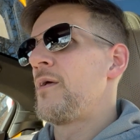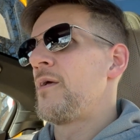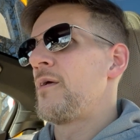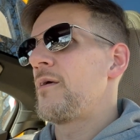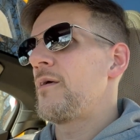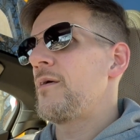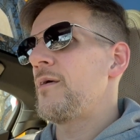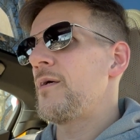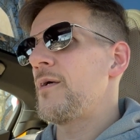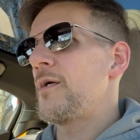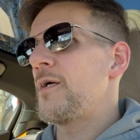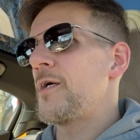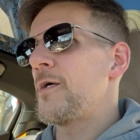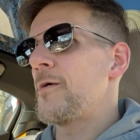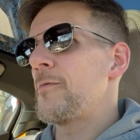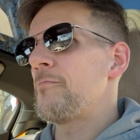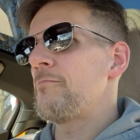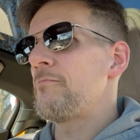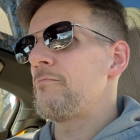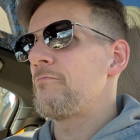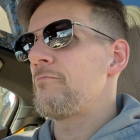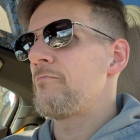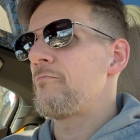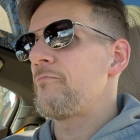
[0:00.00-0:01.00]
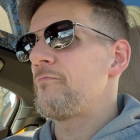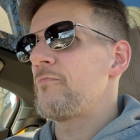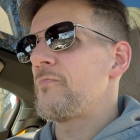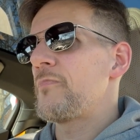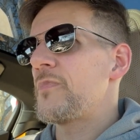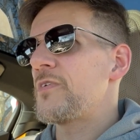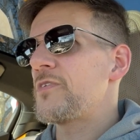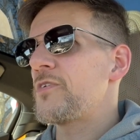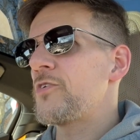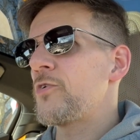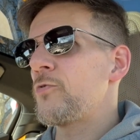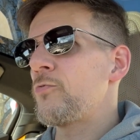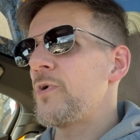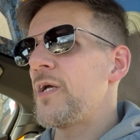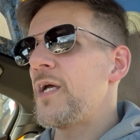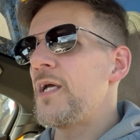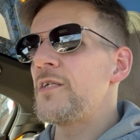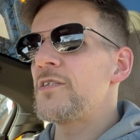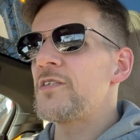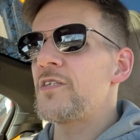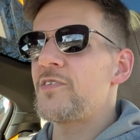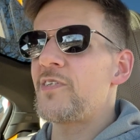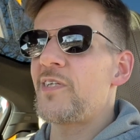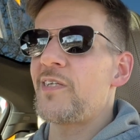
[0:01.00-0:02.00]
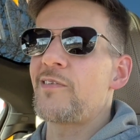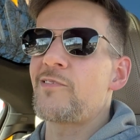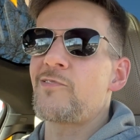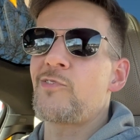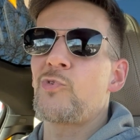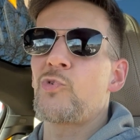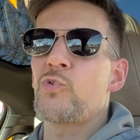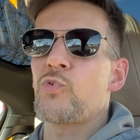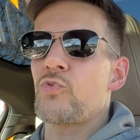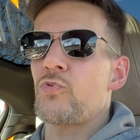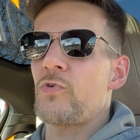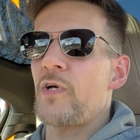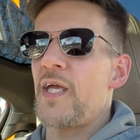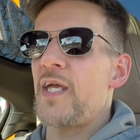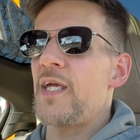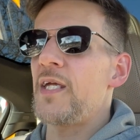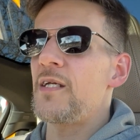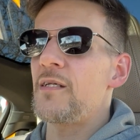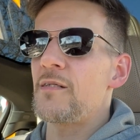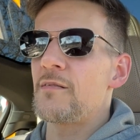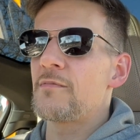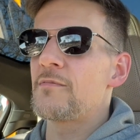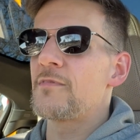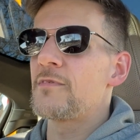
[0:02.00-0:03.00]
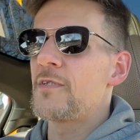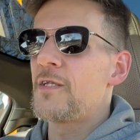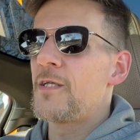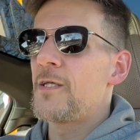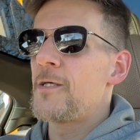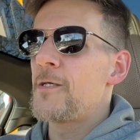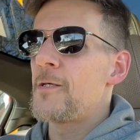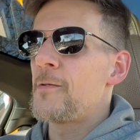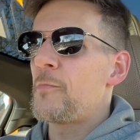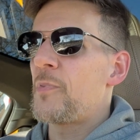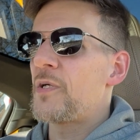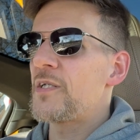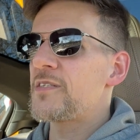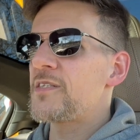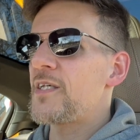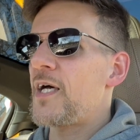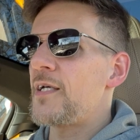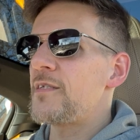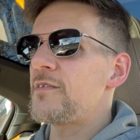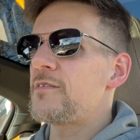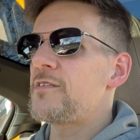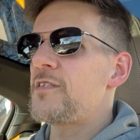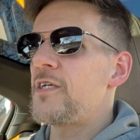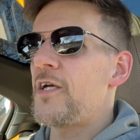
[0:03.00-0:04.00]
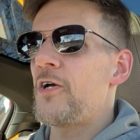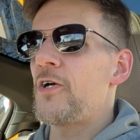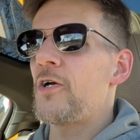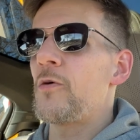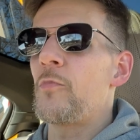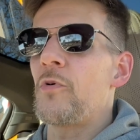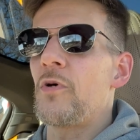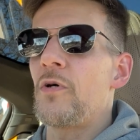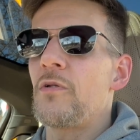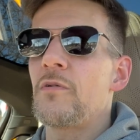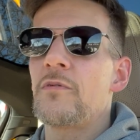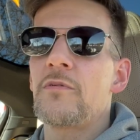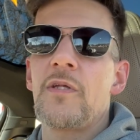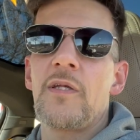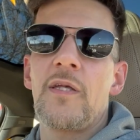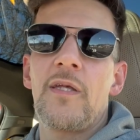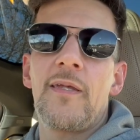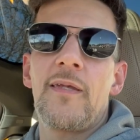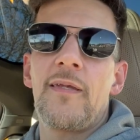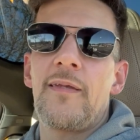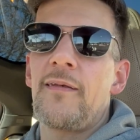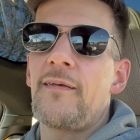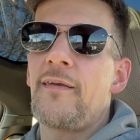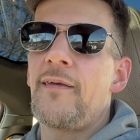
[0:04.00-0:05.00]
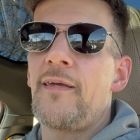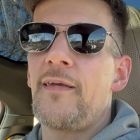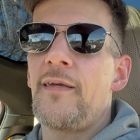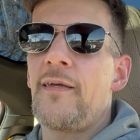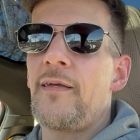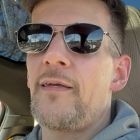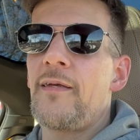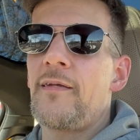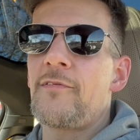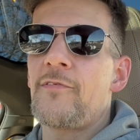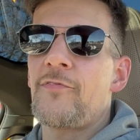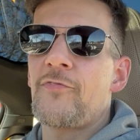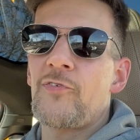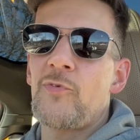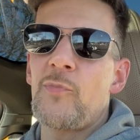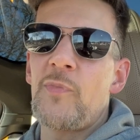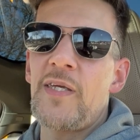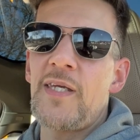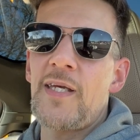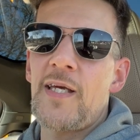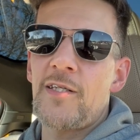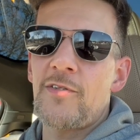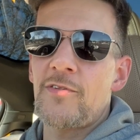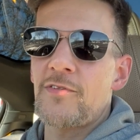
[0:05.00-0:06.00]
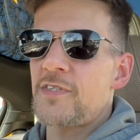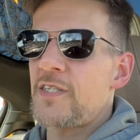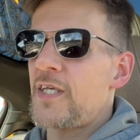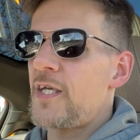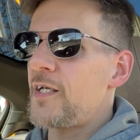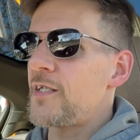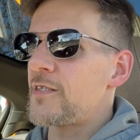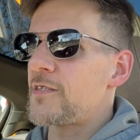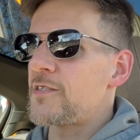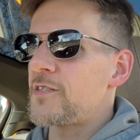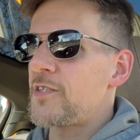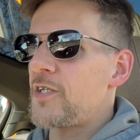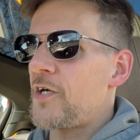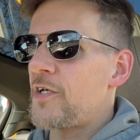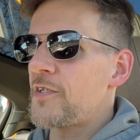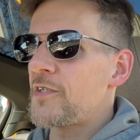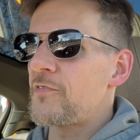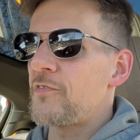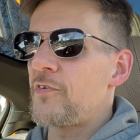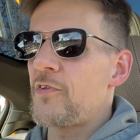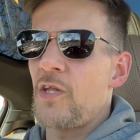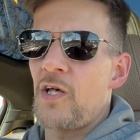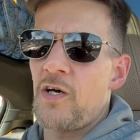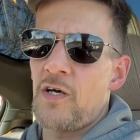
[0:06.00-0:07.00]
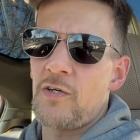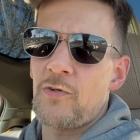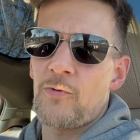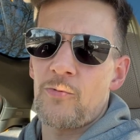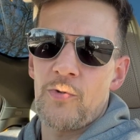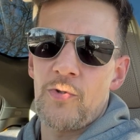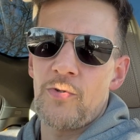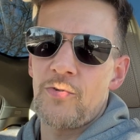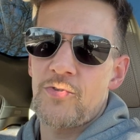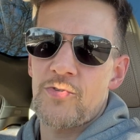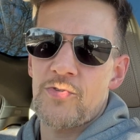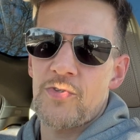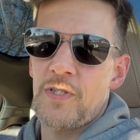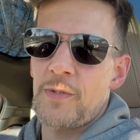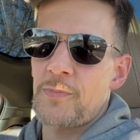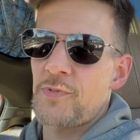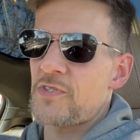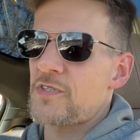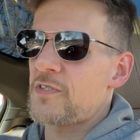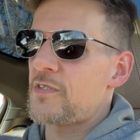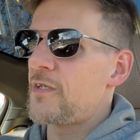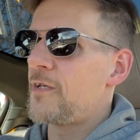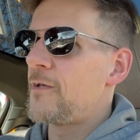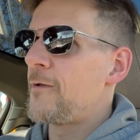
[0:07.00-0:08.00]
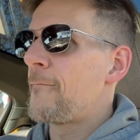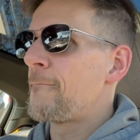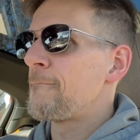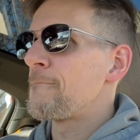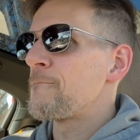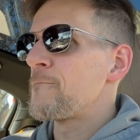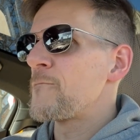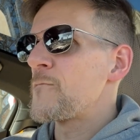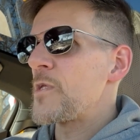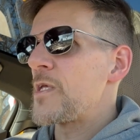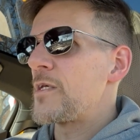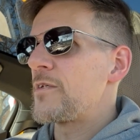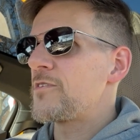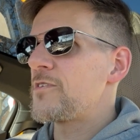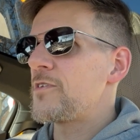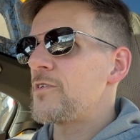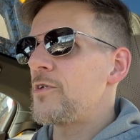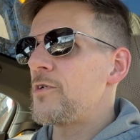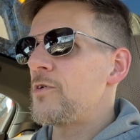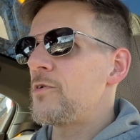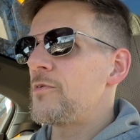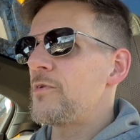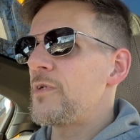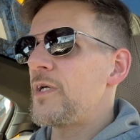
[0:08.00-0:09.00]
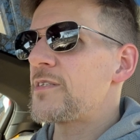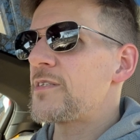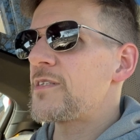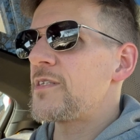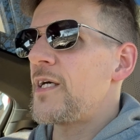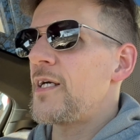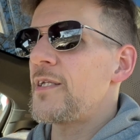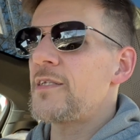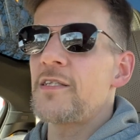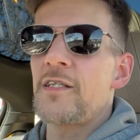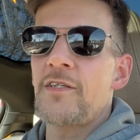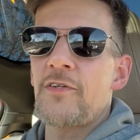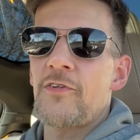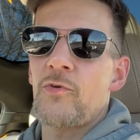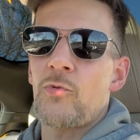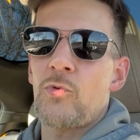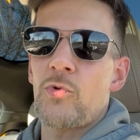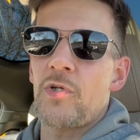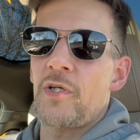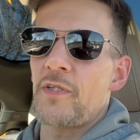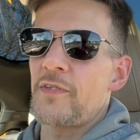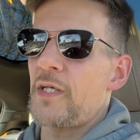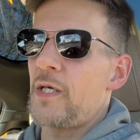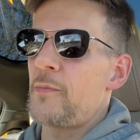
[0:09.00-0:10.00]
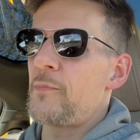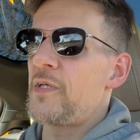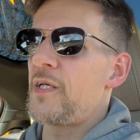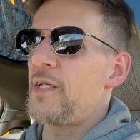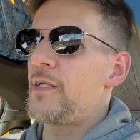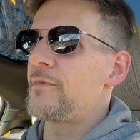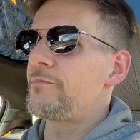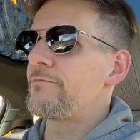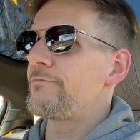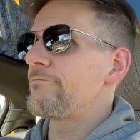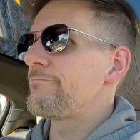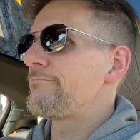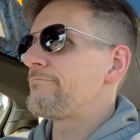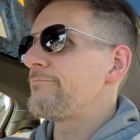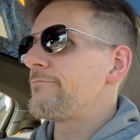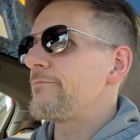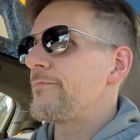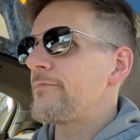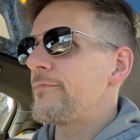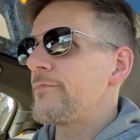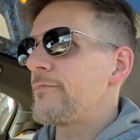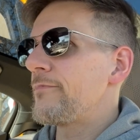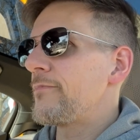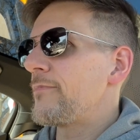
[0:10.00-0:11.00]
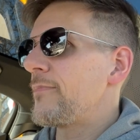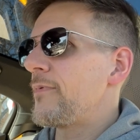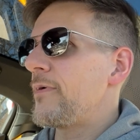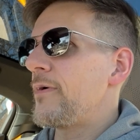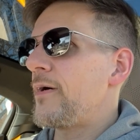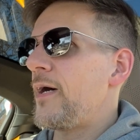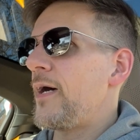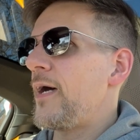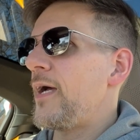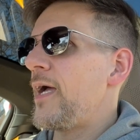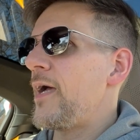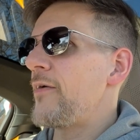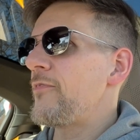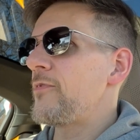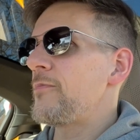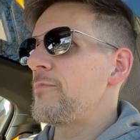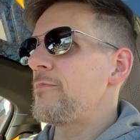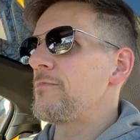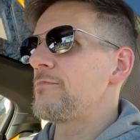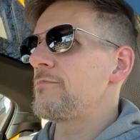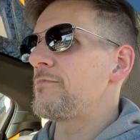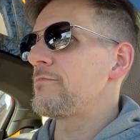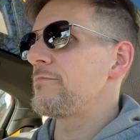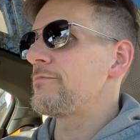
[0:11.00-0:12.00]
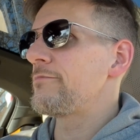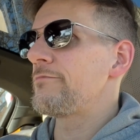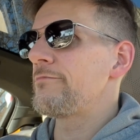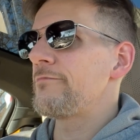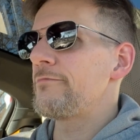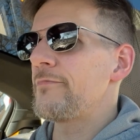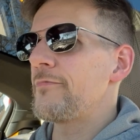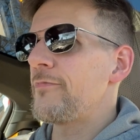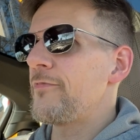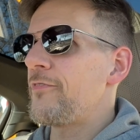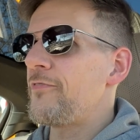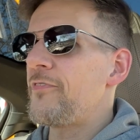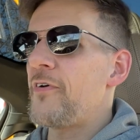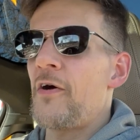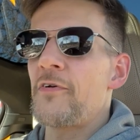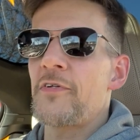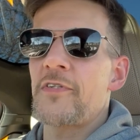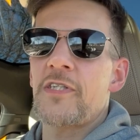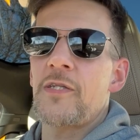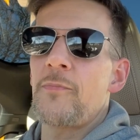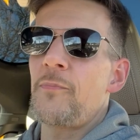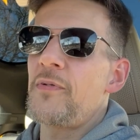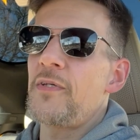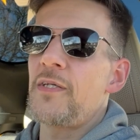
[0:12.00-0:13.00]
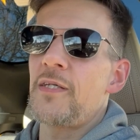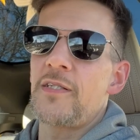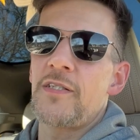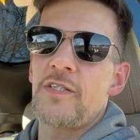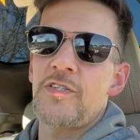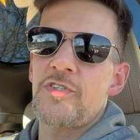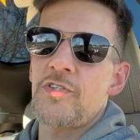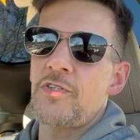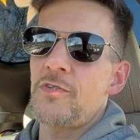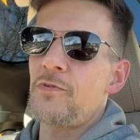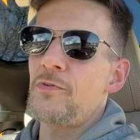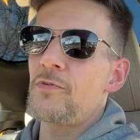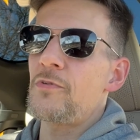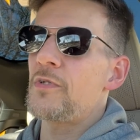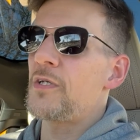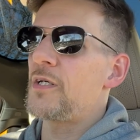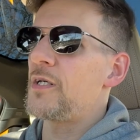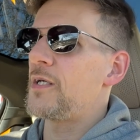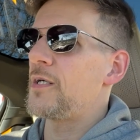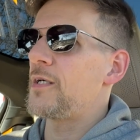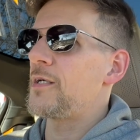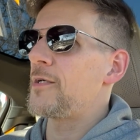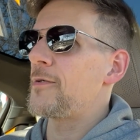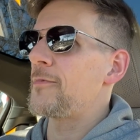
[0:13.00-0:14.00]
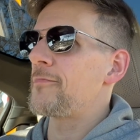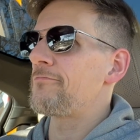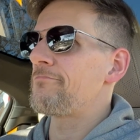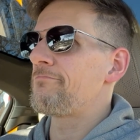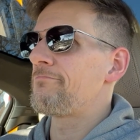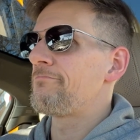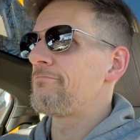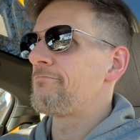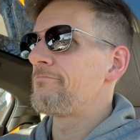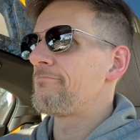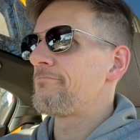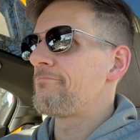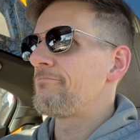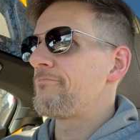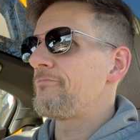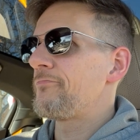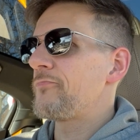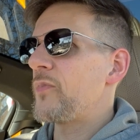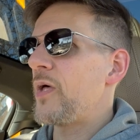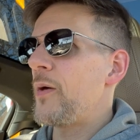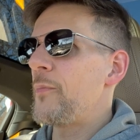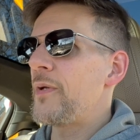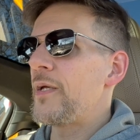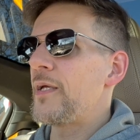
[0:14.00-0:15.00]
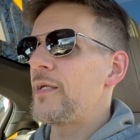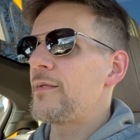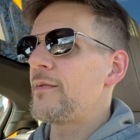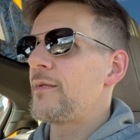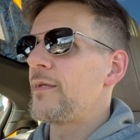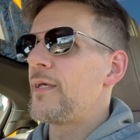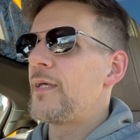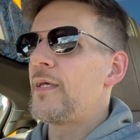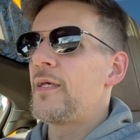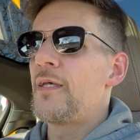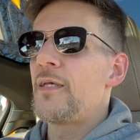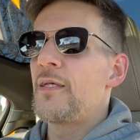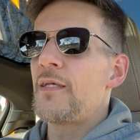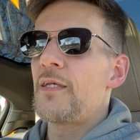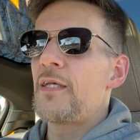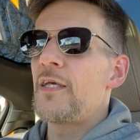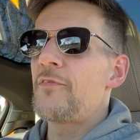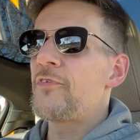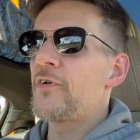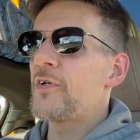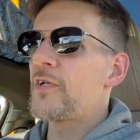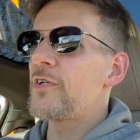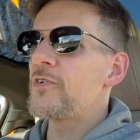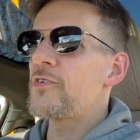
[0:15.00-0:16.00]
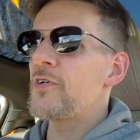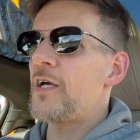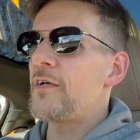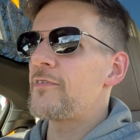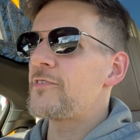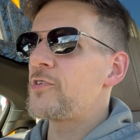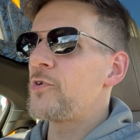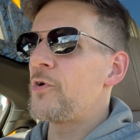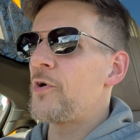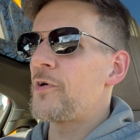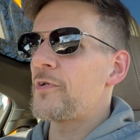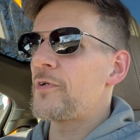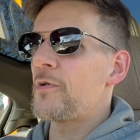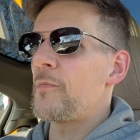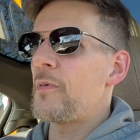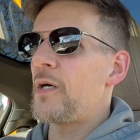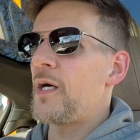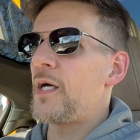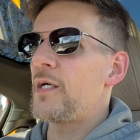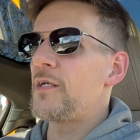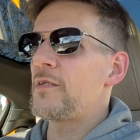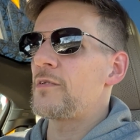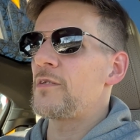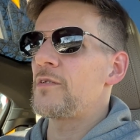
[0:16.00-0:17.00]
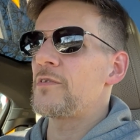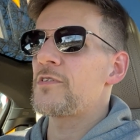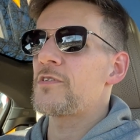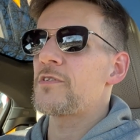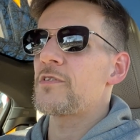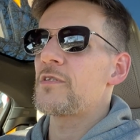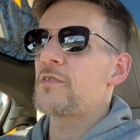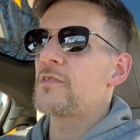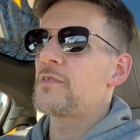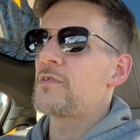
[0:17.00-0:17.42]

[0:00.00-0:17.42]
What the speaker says: So the range isn't great, but it's not terrible. And for me, I don't take a ton of long road trips, so not the end of the world. I mean, I haven't found it to be an issue. I mean, if you're going to drive 200 miles,